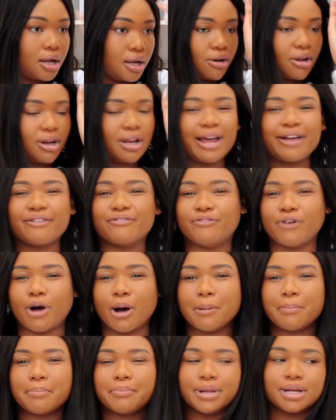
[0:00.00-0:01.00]
Not like
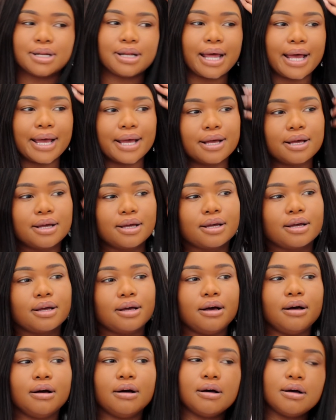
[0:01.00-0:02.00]
Vom, but like,
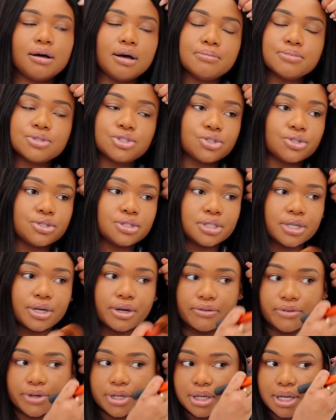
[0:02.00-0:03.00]
oh, I'm so sick of it.